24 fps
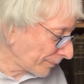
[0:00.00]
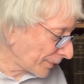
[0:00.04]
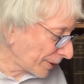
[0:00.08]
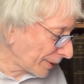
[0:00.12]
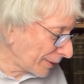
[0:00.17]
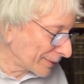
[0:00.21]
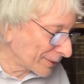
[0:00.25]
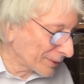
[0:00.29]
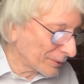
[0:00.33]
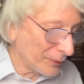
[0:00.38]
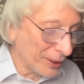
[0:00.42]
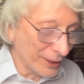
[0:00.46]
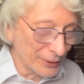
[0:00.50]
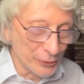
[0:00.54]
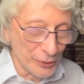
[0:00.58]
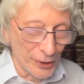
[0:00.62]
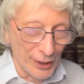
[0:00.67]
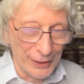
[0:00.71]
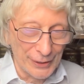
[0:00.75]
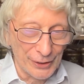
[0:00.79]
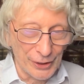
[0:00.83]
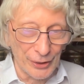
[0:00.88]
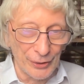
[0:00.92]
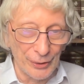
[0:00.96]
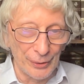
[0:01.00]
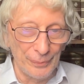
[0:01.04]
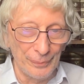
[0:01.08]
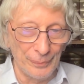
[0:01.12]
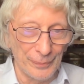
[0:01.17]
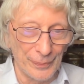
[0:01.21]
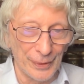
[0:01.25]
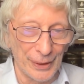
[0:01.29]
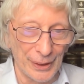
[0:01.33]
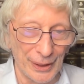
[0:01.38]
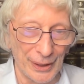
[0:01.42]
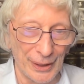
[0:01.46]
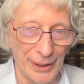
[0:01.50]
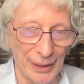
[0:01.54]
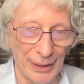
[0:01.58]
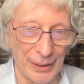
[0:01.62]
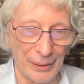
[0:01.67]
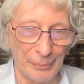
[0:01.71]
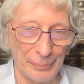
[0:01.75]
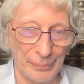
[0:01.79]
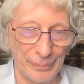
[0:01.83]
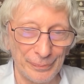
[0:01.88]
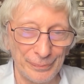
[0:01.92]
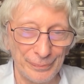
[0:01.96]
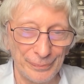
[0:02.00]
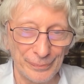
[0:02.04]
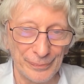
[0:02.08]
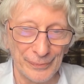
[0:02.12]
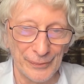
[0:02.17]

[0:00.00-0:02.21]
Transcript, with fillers: So I tried to um,